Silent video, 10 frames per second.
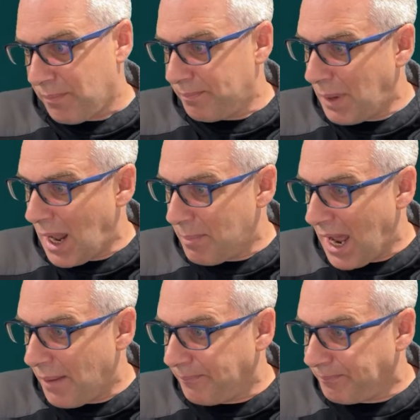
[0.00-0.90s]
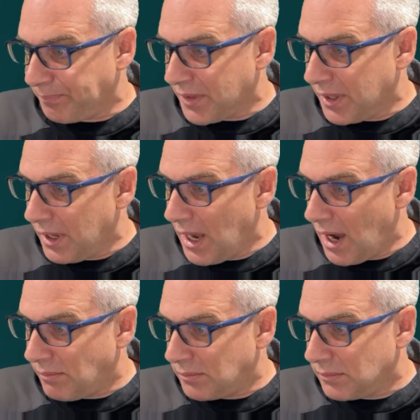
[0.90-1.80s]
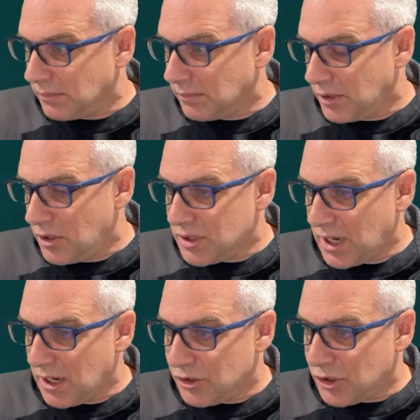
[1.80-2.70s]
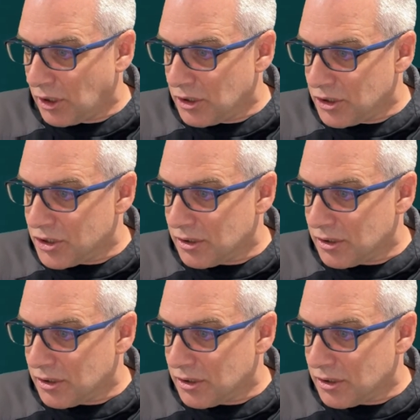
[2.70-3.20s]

blah blah. Yeah, New Zealand dollars.